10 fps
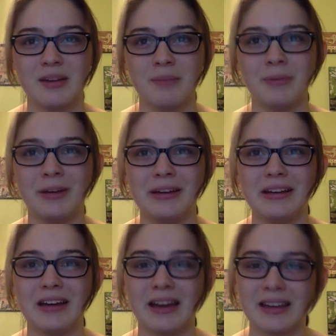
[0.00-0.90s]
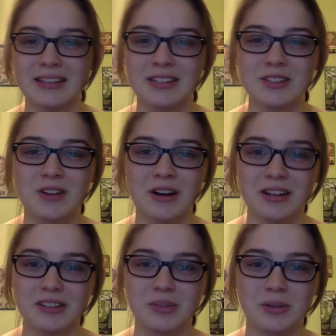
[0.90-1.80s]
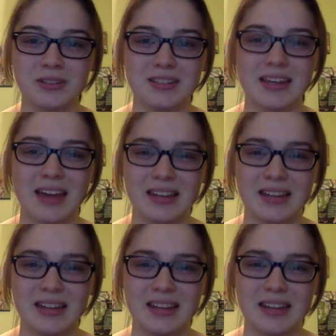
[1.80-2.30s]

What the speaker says: but I guess it started towards the